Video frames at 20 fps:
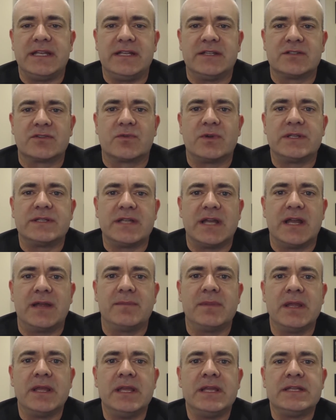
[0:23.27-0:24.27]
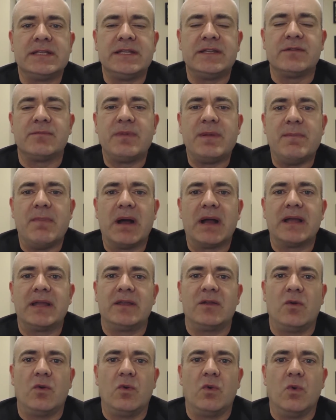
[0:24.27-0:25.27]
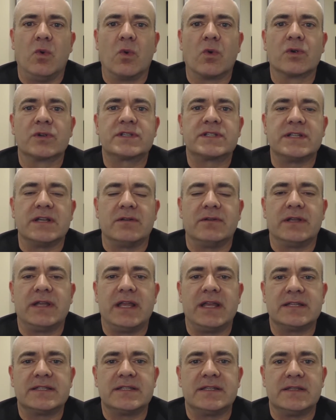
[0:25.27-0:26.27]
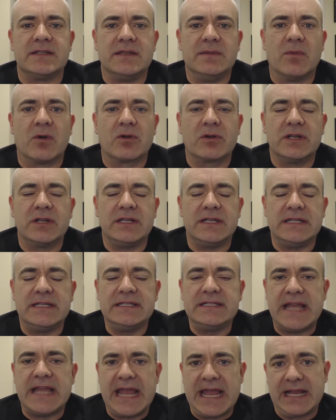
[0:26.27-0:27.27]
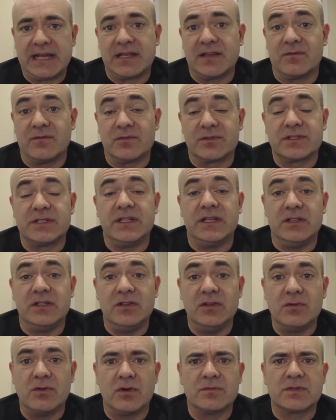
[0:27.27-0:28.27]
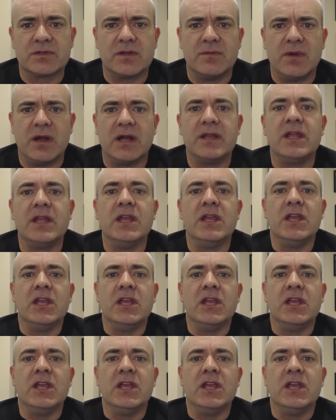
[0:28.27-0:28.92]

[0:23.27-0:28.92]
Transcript: It is a great time to either be buying or selling as the market is active. We're seeing new homes come on.